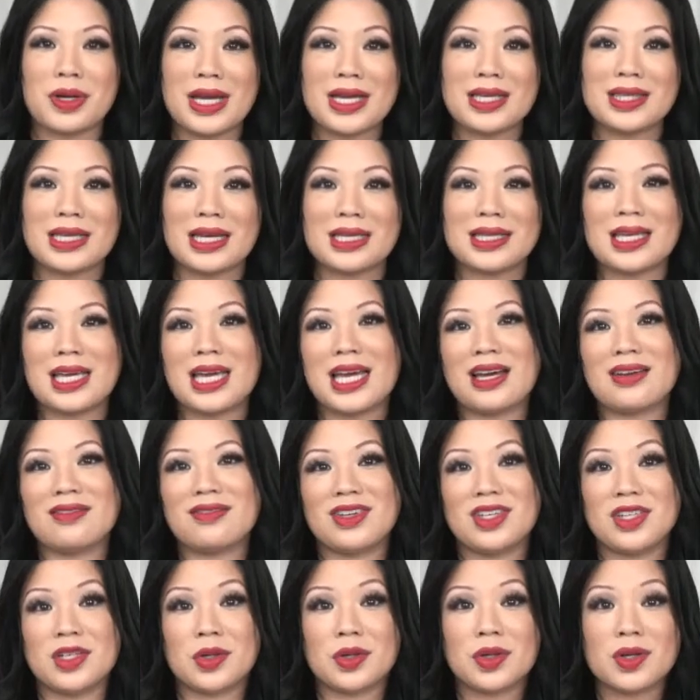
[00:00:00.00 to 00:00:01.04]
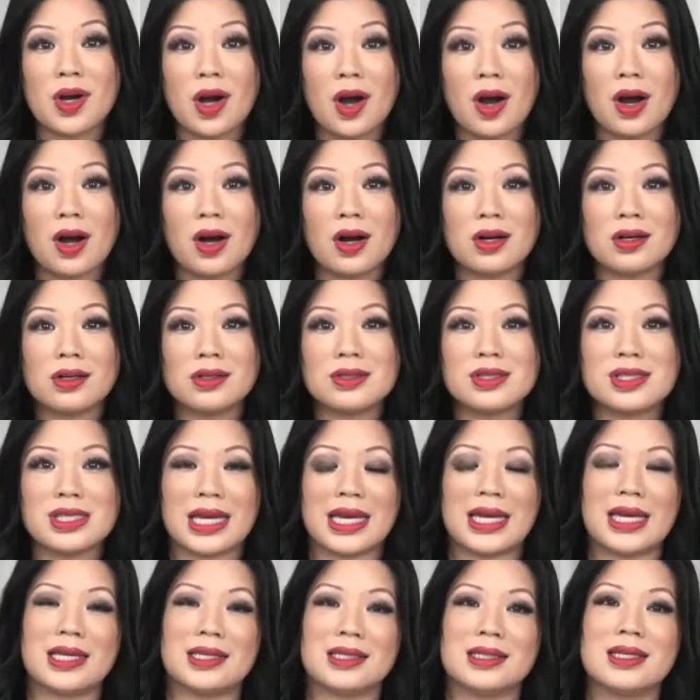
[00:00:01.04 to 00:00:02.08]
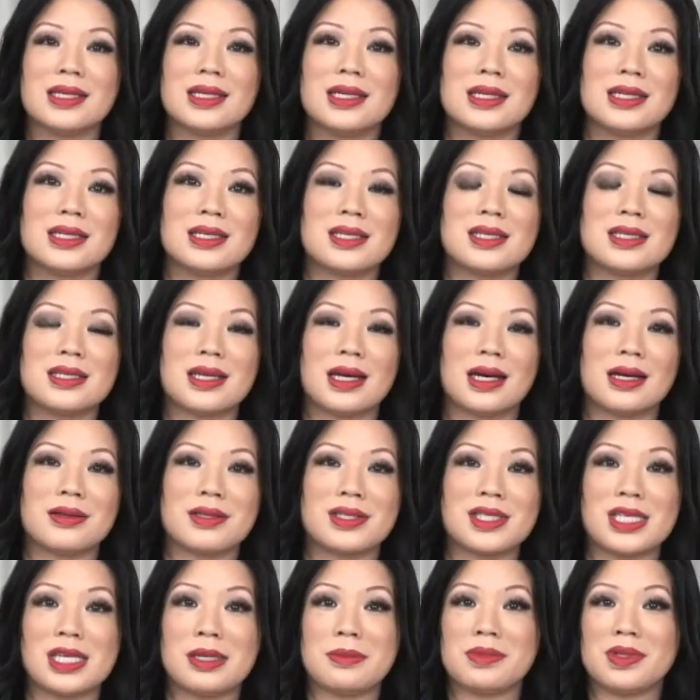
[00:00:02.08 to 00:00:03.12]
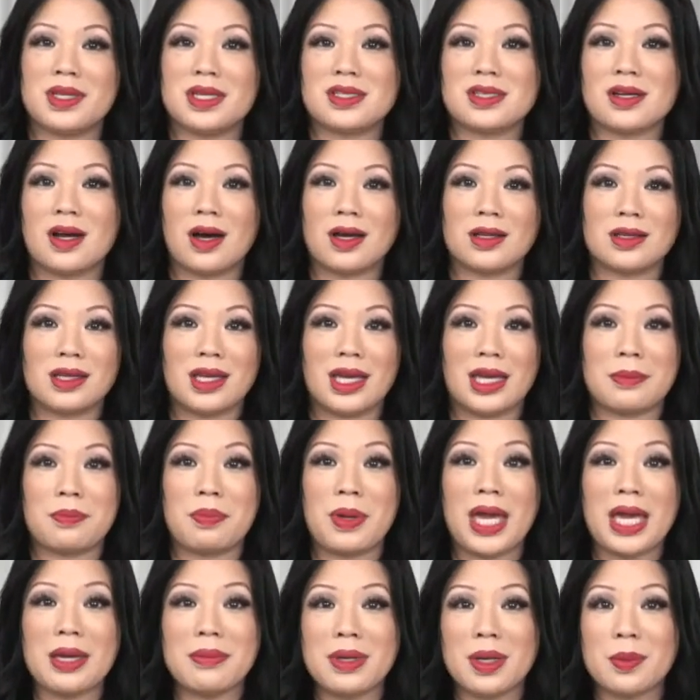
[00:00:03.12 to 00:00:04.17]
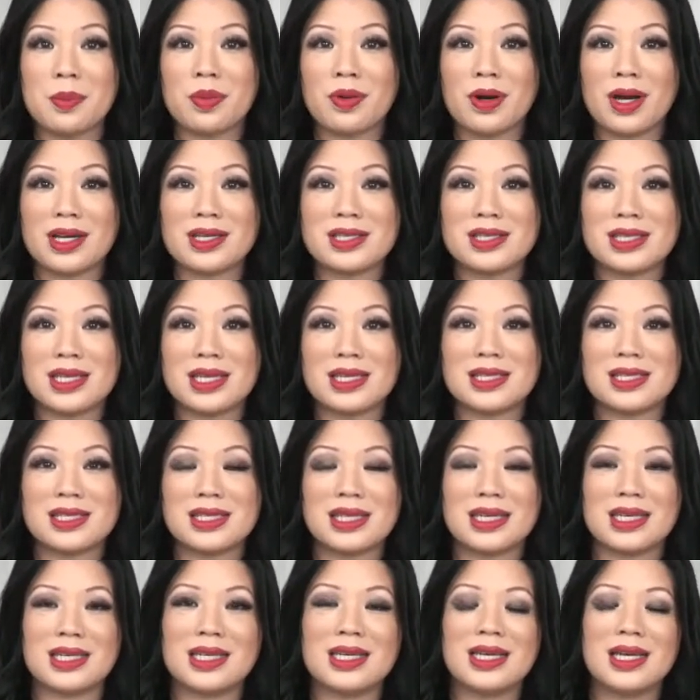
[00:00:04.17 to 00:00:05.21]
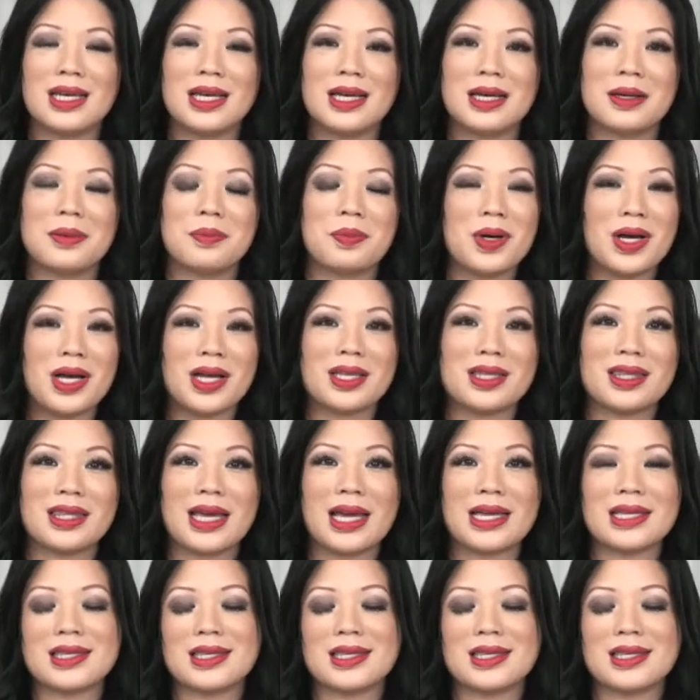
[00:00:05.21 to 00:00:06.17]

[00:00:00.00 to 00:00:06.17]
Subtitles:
that they have video calls and seamless online payment processing, but that